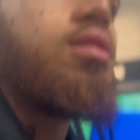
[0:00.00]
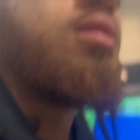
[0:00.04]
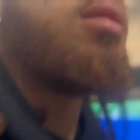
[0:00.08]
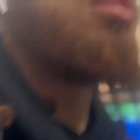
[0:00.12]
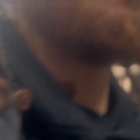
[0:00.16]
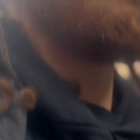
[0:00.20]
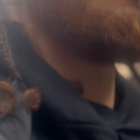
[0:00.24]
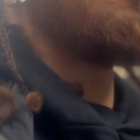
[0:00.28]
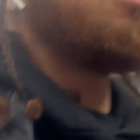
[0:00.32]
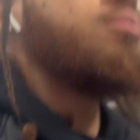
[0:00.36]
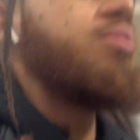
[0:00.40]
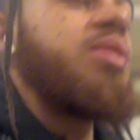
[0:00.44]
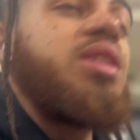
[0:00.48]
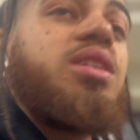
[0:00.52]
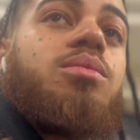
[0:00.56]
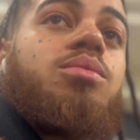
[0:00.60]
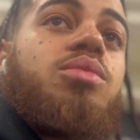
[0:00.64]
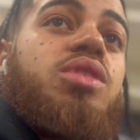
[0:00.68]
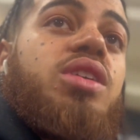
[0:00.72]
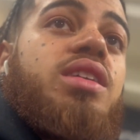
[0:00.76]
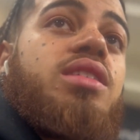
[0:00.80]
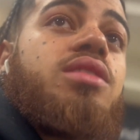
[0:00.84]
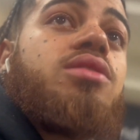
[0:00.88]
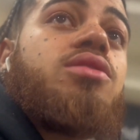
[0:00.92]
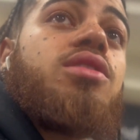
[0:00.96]
Now I'm in a
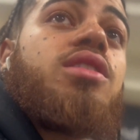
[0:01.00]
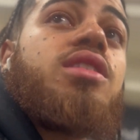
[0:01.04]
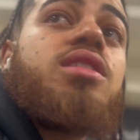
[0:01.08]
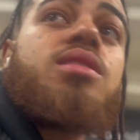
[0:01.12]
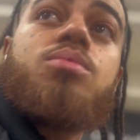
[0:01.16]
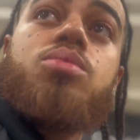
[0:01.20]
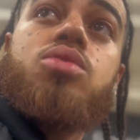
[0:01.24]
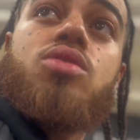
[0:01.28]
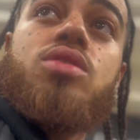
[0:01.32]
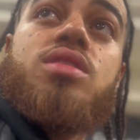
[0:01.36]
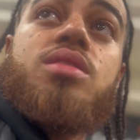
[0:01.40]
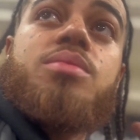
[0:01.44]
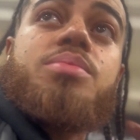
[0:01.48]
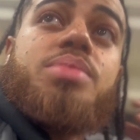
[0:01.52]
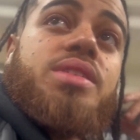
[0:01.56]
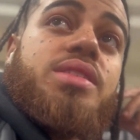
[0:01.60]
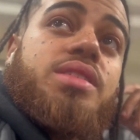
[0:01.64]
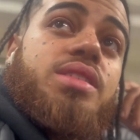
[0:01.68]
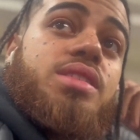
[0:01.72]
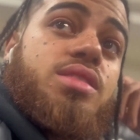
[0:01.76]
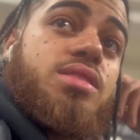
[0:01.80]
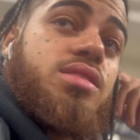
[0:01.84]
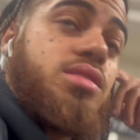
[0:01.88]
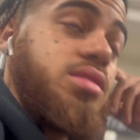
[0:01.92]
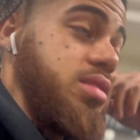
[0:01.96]
brand new airport up in
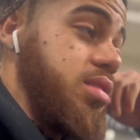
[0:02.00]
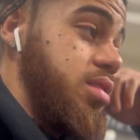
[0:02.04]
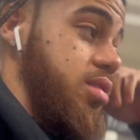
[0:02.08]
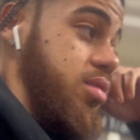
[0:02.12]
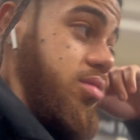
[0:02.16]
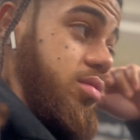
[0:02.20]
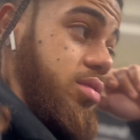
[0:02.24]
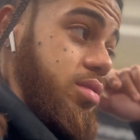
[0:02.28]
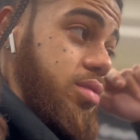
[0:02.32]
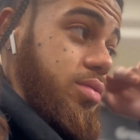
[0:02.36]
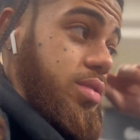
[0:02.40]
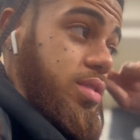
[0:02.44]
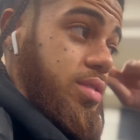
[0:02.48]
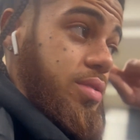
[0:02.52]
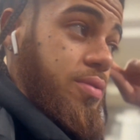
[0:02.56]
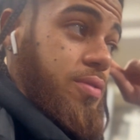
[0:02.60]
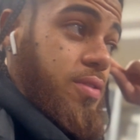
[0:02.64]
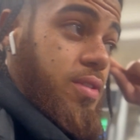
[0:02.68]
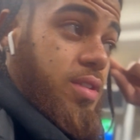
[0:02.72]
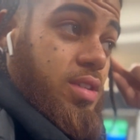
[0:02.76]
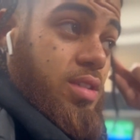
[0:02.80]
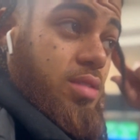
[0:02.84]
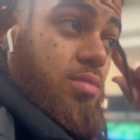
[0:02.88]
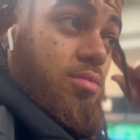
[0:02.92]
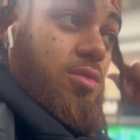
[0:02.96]
DC. I don't know where the
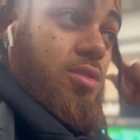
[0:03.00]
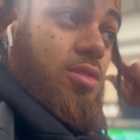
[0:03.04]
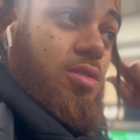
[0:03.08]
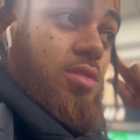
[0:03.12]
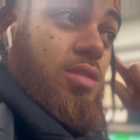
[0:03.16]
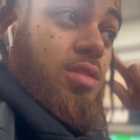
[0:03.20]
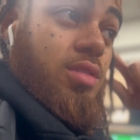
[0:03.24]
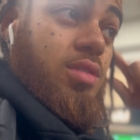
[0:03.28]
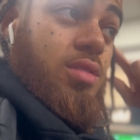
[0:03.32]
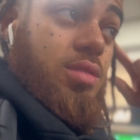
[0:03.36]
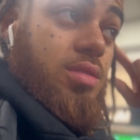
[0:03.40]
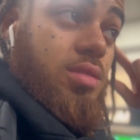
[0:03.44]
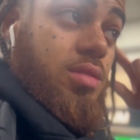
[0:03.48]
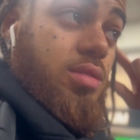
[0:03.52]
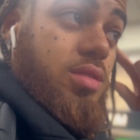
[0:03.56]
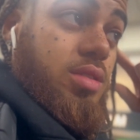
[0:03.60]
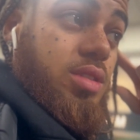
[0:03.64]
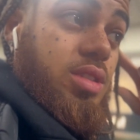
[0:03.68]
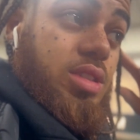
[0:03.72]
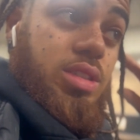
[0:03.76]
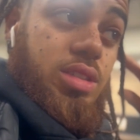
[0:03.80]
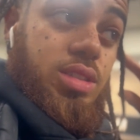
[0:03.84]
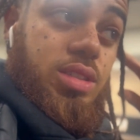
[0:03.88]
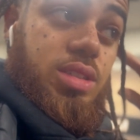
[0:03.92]
fuck I'm going. This shit